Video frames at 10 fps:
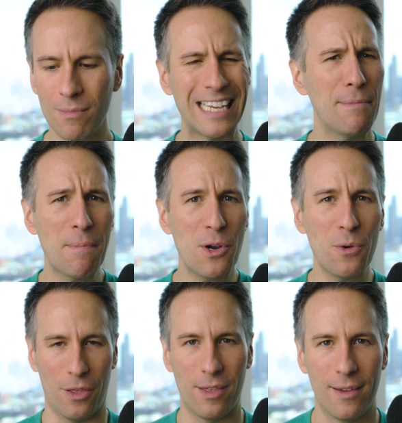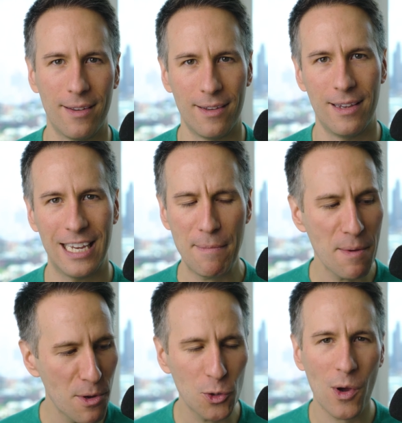Give me a booth. Give me
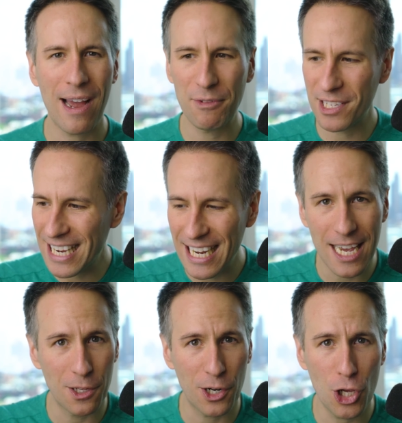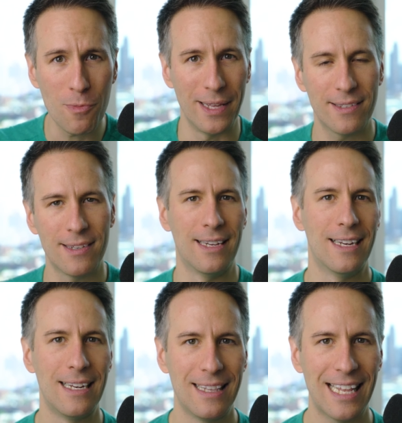a booth so I don't have to see any other humans.
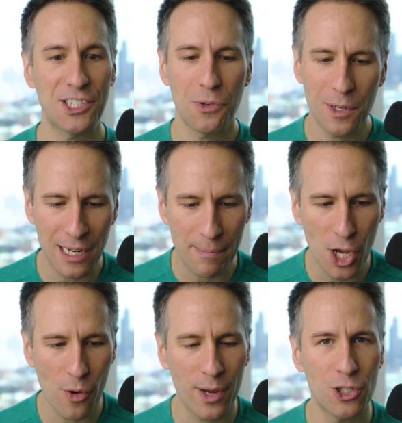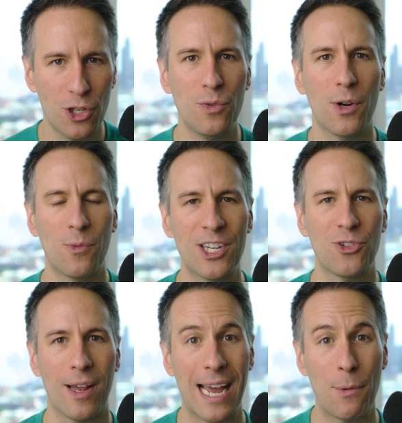That's the reason I'm going to a
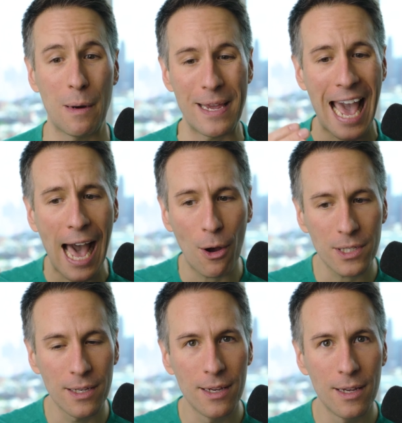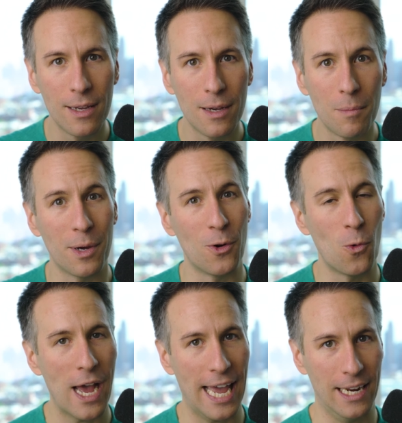restaurant. I want to be out, but
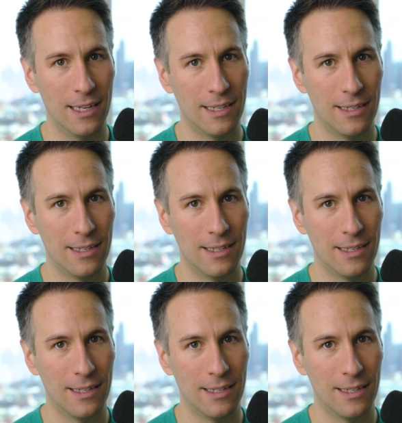away.